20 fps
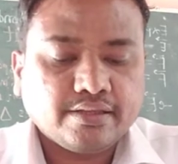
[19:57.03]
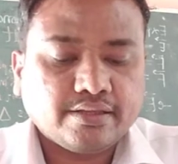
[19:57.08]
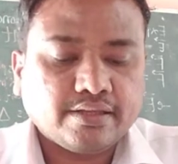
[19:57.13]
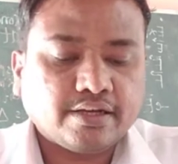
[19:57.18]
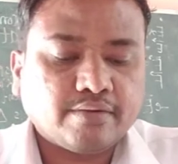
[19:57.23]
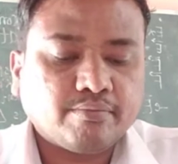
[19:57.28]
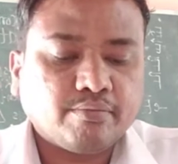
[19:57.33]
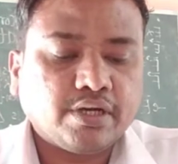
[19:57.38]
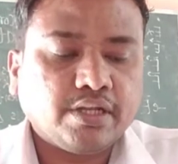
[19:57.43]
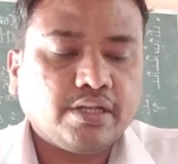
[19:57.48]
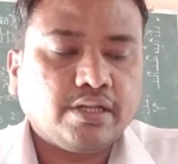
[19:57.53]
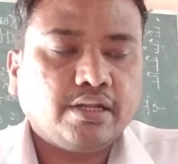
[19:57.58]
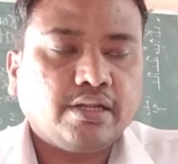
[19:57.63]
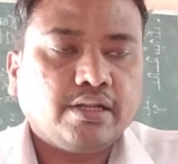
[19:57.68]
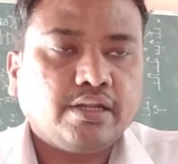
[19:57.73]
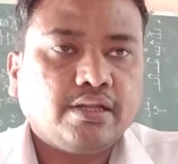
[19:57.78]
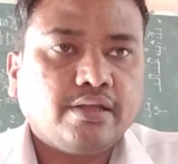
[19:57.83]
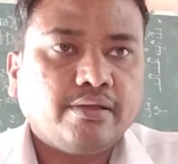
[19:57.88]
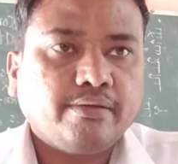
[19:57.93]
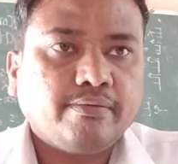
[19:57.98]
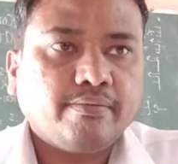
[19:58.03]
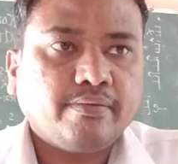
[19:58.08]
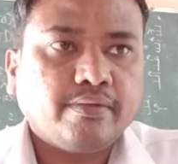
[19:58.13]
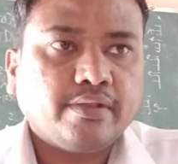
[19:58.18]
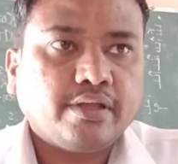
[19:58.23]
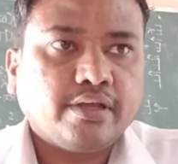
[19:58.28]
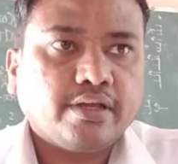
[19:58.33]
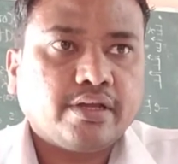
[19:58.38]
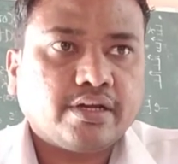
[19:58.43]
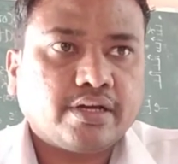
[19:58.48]
thermal,
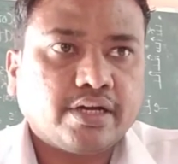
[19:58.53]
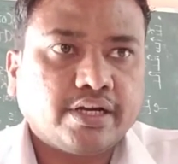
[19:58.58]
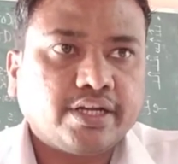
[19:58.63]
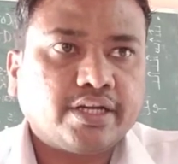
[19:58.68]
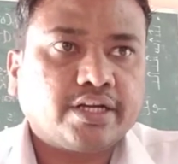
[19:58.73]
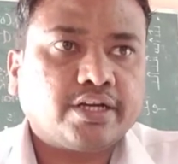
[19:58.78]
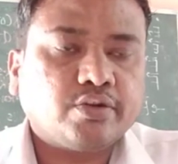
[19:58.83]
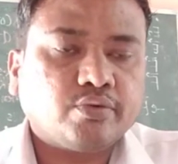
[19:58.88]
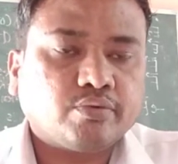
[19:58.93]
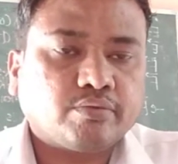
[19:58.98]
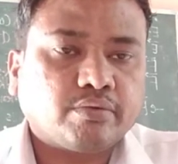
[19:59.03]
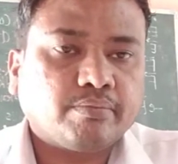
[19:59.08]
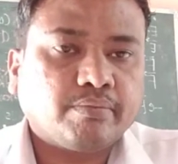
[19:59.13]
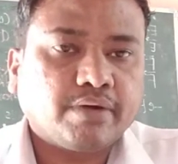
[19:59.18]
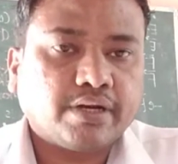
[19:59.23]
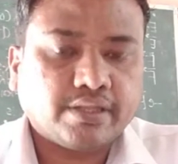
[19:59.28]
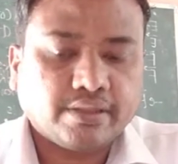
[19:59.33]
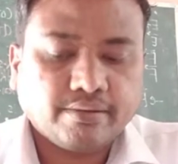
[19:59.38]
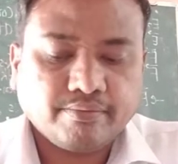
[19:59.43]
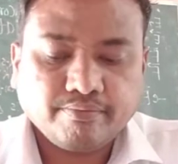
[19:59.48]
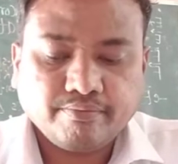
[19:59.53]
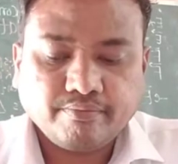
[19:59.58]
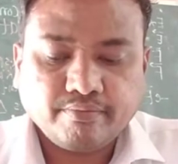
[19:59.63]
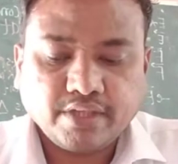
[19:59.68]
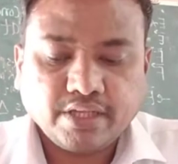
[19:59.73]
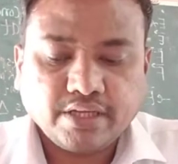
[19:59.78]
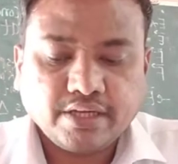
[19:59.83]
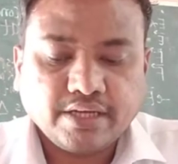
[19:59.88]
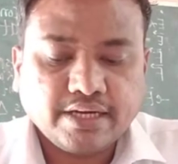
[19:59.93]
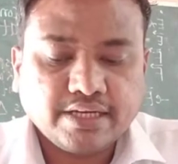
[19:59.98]
conductivity of the metal.
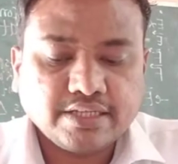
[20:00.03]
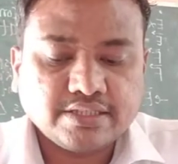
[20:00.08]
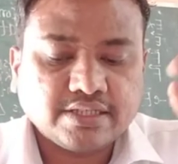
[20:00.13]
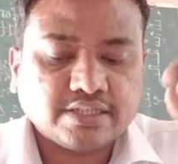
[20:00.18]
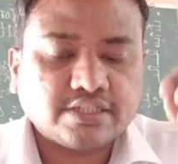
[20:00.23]
that is